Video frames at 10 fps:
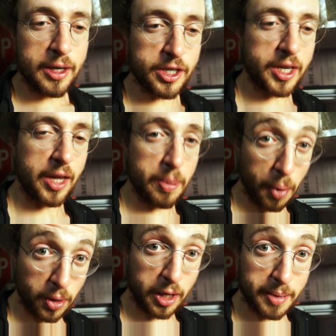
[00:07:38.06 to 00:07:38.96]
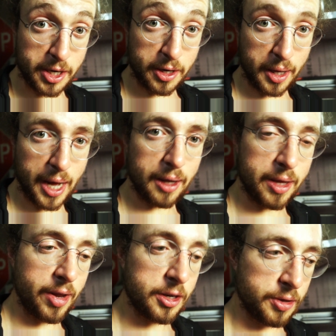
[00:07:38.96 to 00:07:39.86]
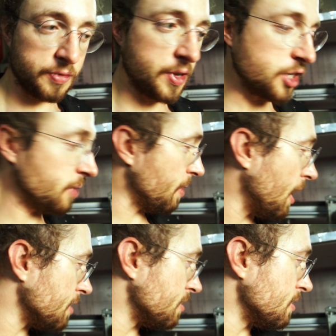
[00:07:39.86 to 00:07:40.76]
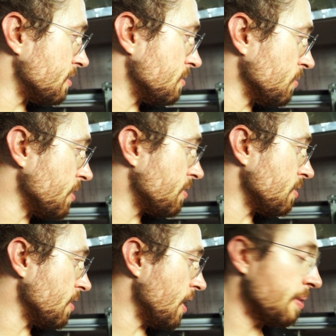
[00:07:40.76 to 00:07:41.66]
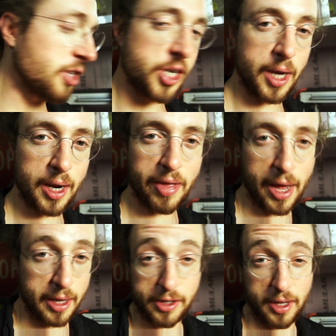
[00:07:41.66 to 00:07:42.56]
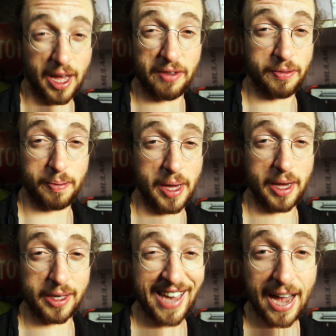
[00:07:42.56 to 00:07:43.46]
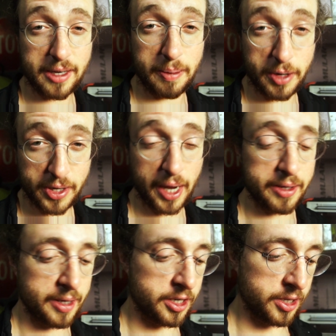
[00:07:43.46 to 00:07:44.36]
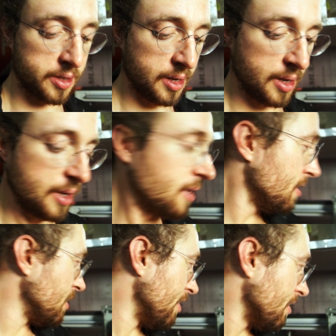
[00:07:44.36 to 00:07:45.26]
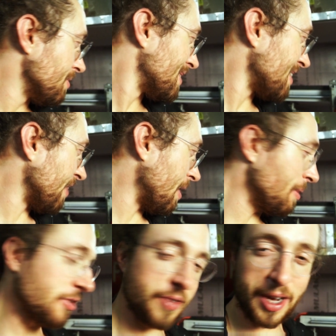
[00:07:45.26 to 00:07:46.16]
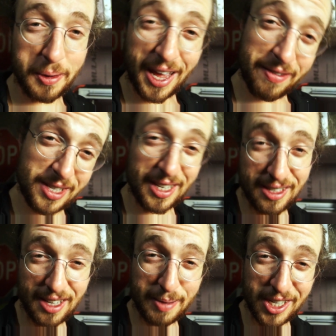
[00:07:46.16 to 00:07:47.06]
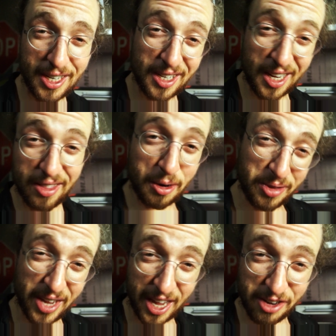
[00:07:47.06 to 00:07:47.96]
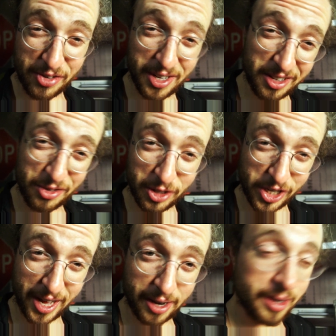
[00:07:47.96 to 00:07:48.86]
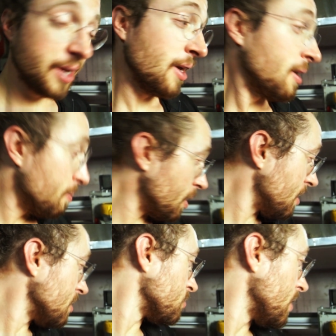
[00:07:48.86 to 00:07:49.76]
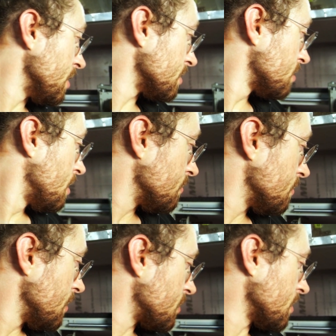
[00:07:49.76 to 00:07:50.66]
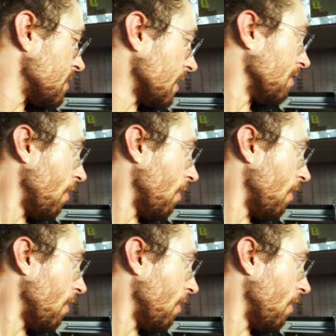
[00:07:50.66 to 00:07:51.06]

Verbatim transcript: just to get the bulk of the material out, and then I'll do the finishing passes with the uh, machine, and that'll still have be exact and precise. It just, you know, it's not that much fun. You have a CNC machine, you get in there with a hand drill and drill shit out. But it is what it is it's gonna take a